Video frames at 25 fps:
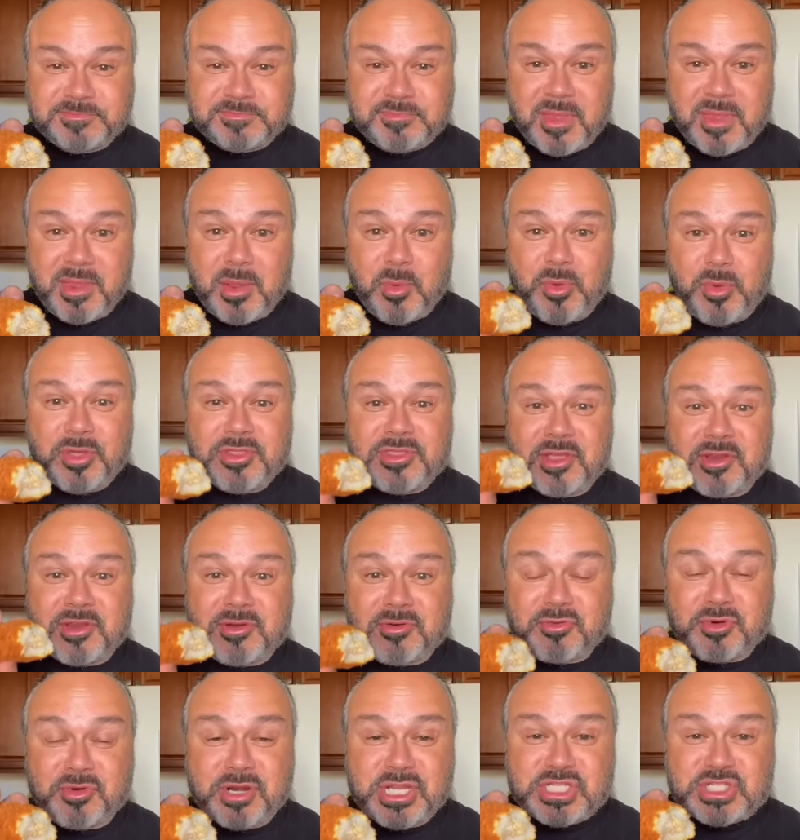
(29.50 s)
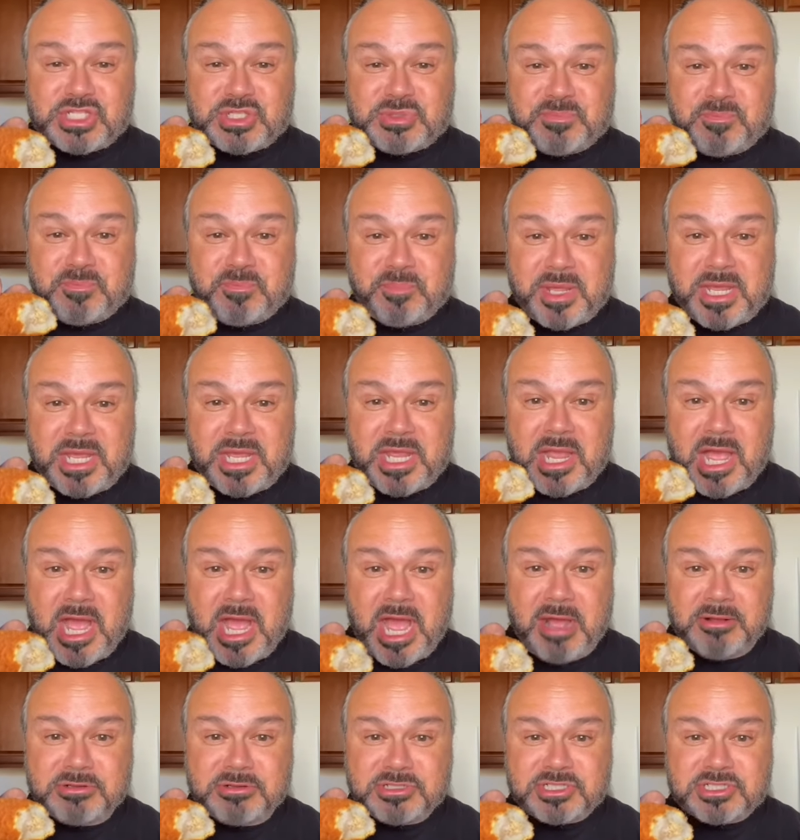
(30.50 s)
with a crispy
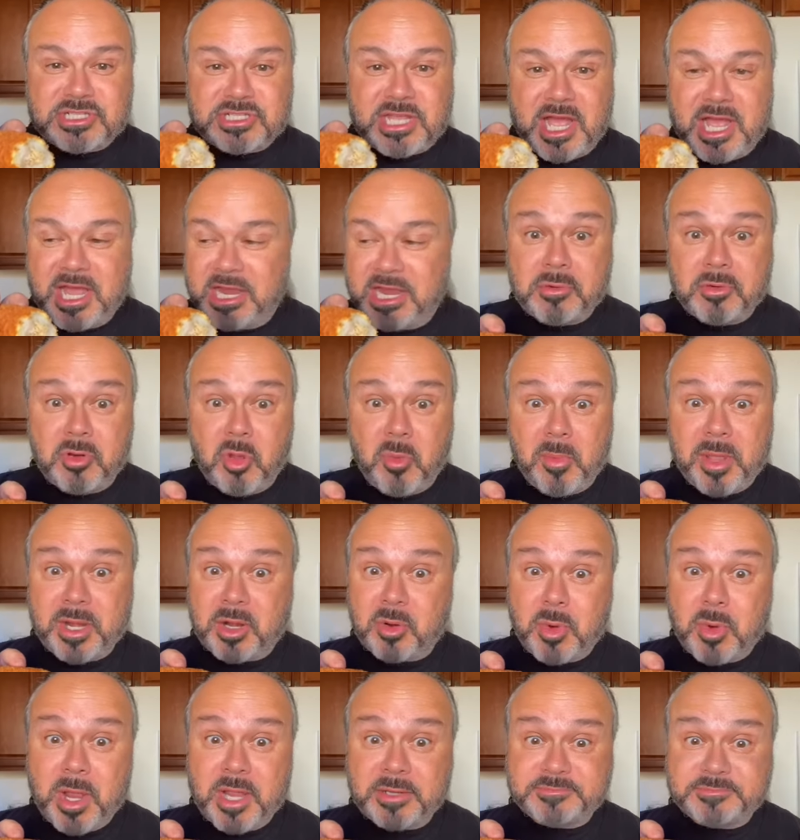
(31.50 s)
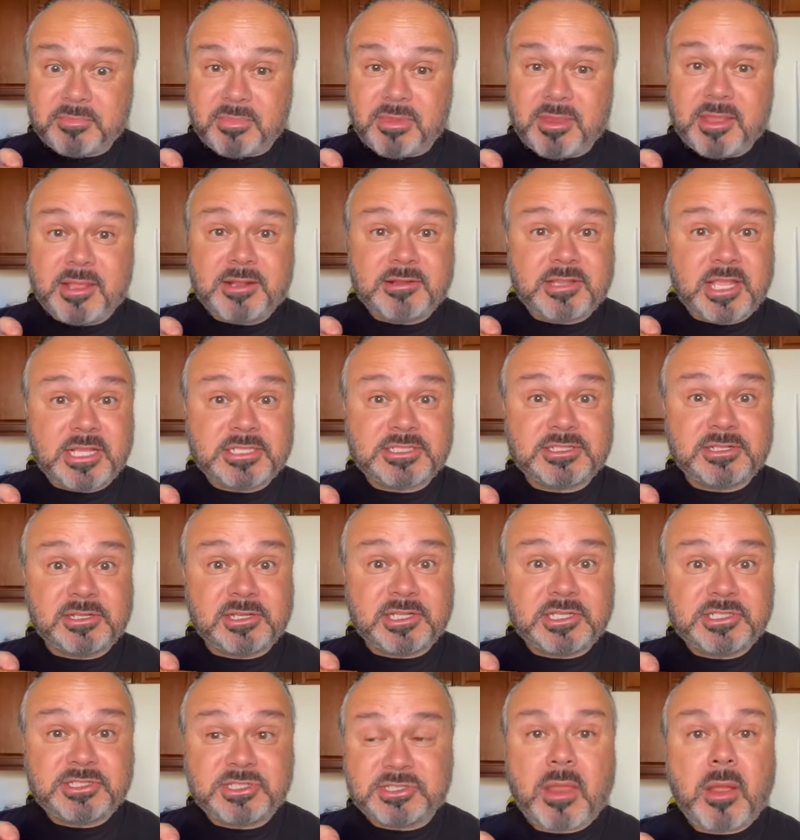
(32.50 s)
outside, no matter what. It tastes
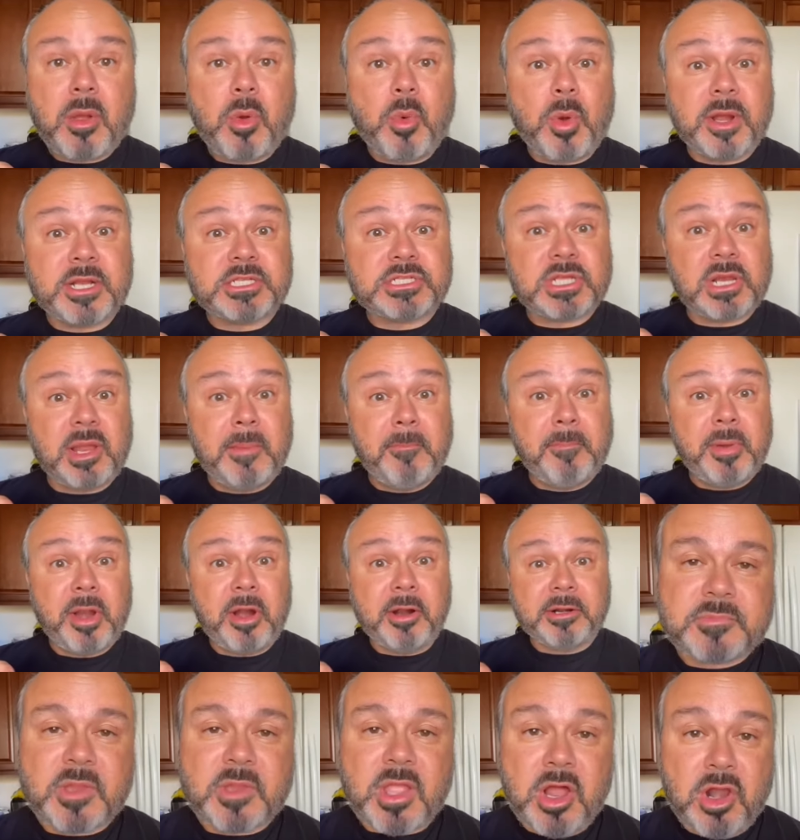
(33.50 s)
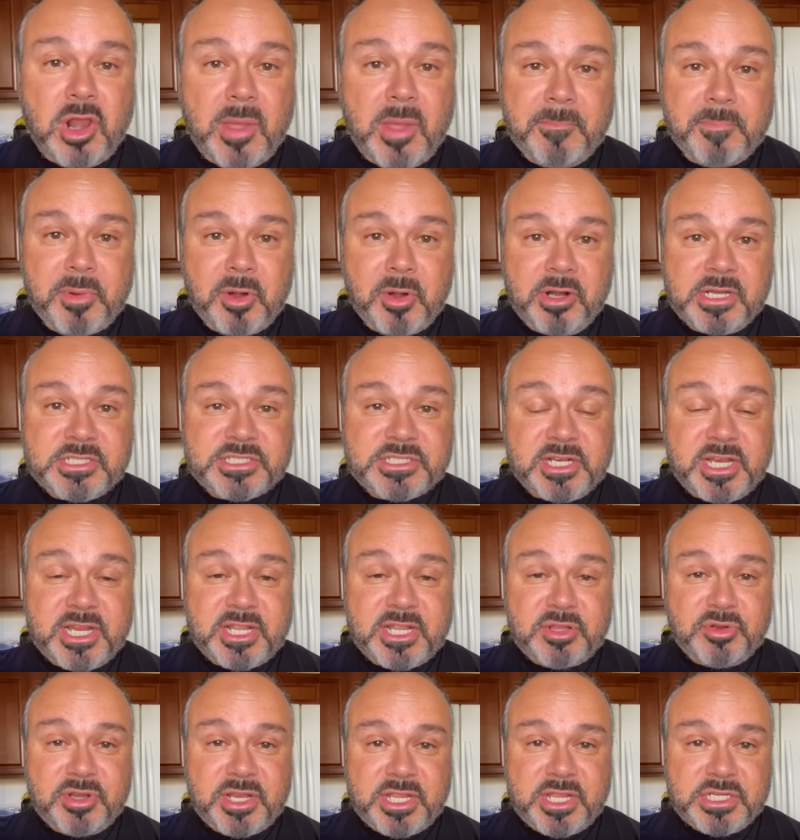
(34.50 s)
delicious. What is a lemper? A lemper is an
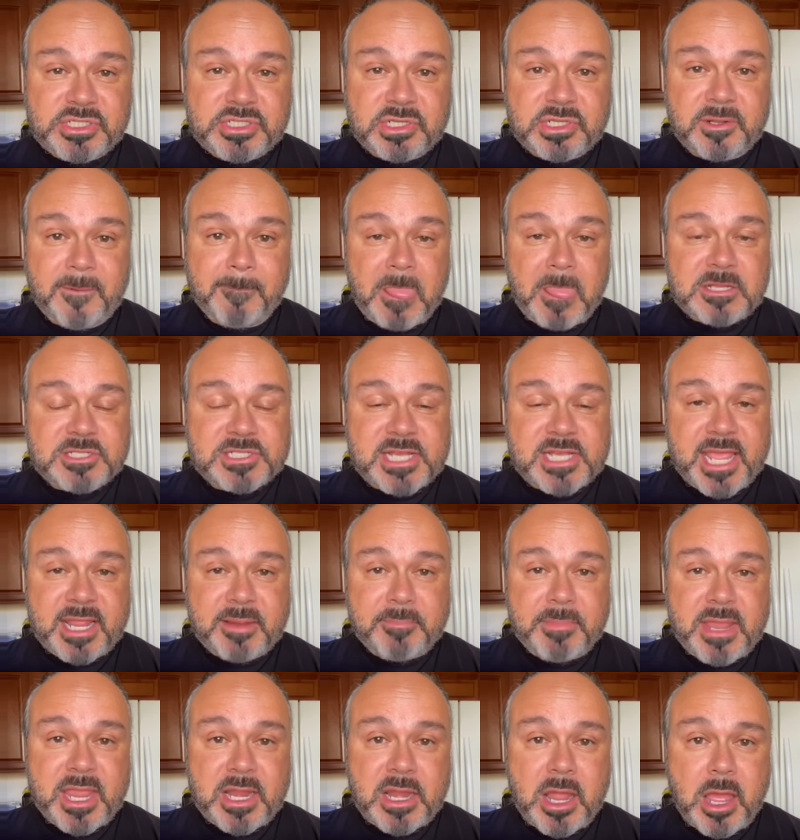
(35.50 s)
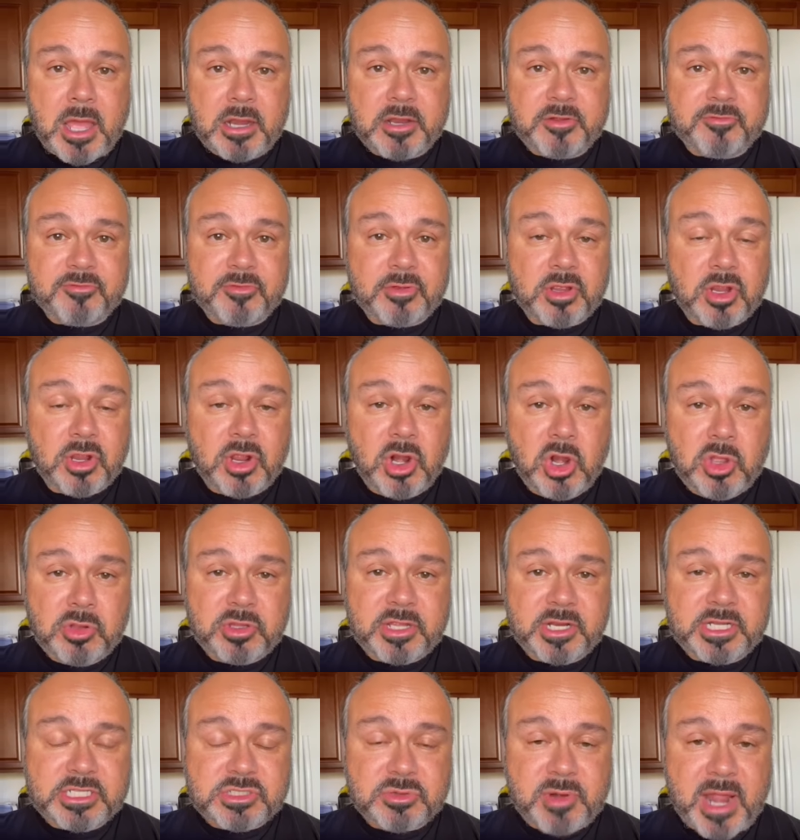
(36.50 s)
Indonesian snack made out of
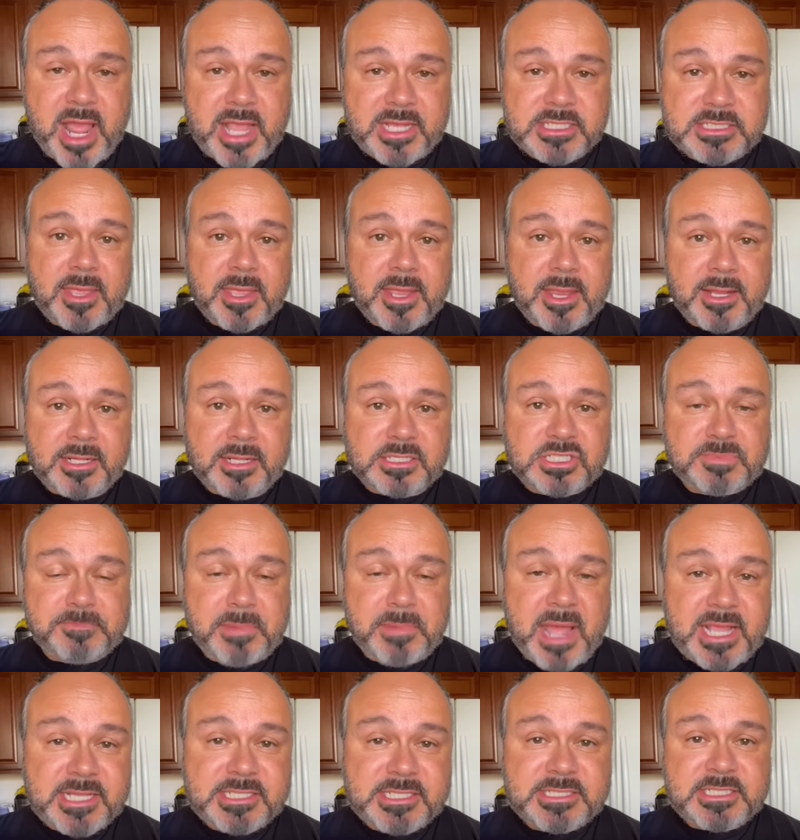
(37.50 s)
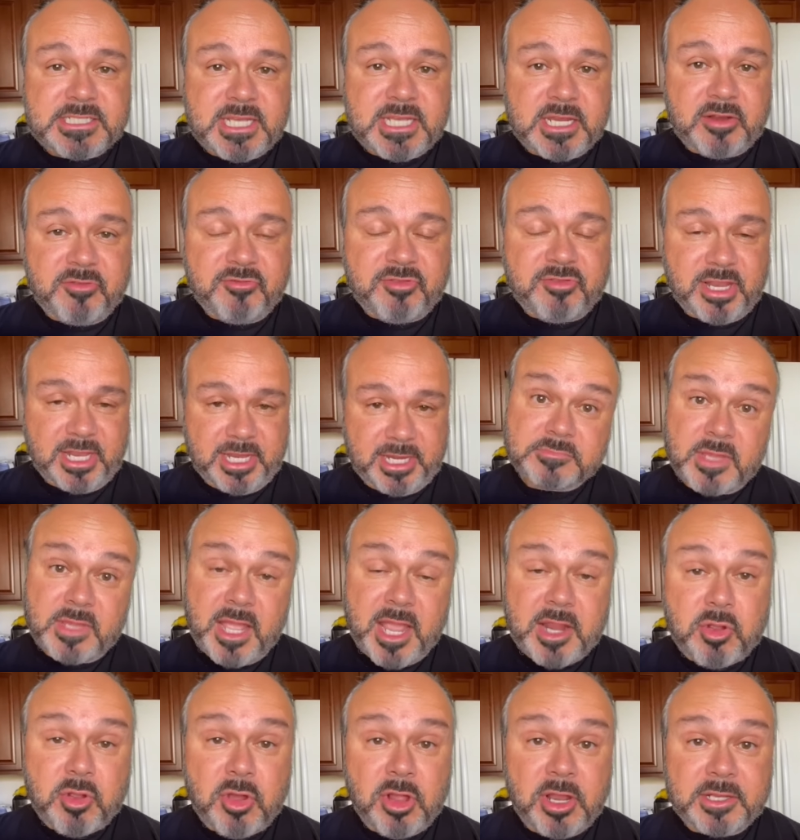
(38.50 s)
glutinous rice and spiced chicken filling. I
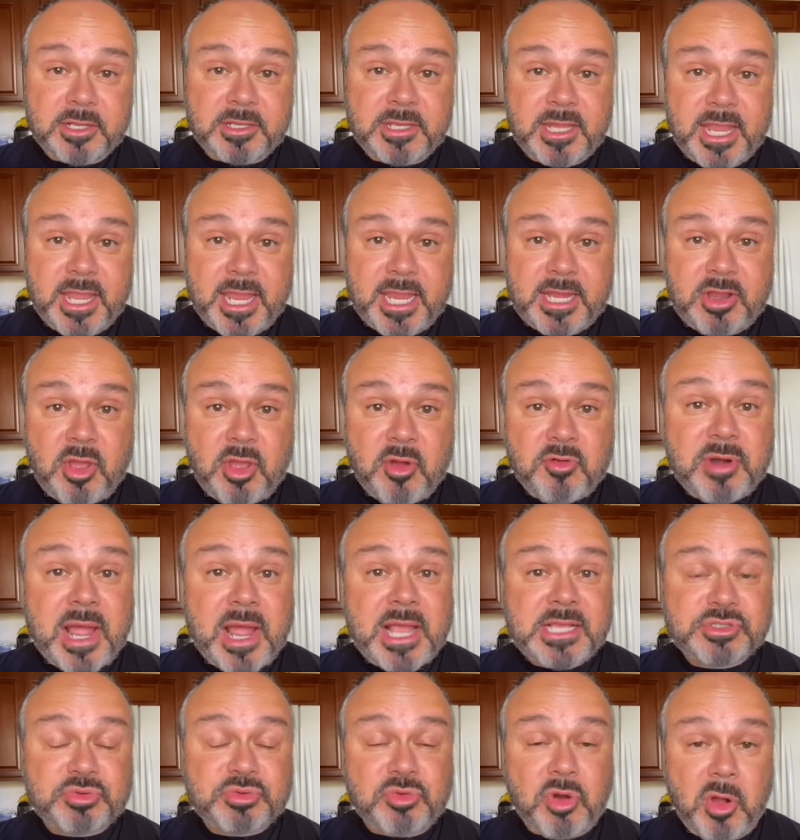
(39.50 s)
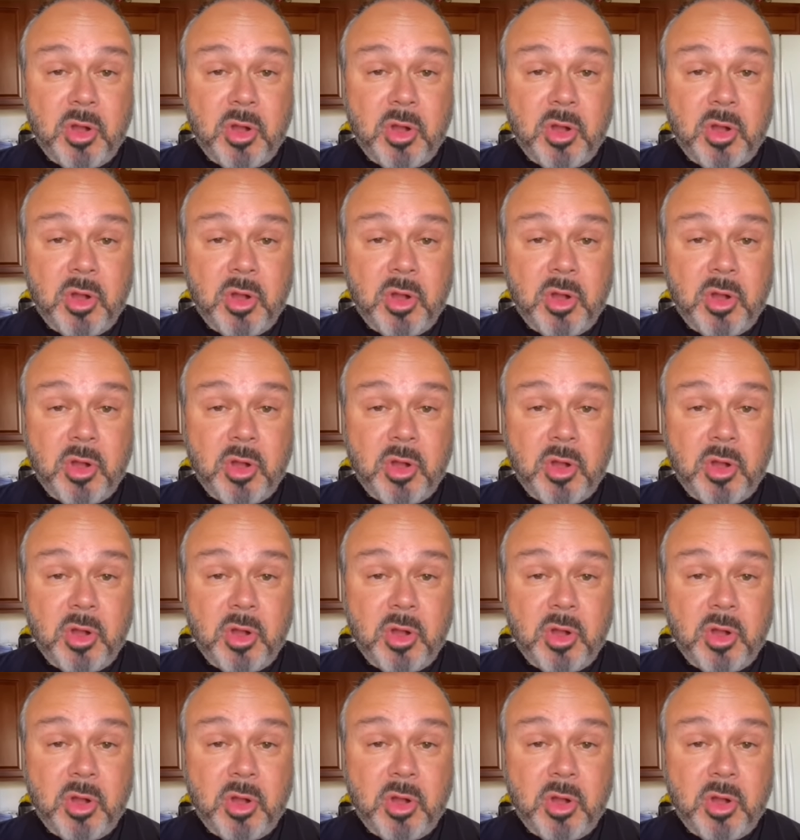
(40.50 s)
call it Indo rice roll.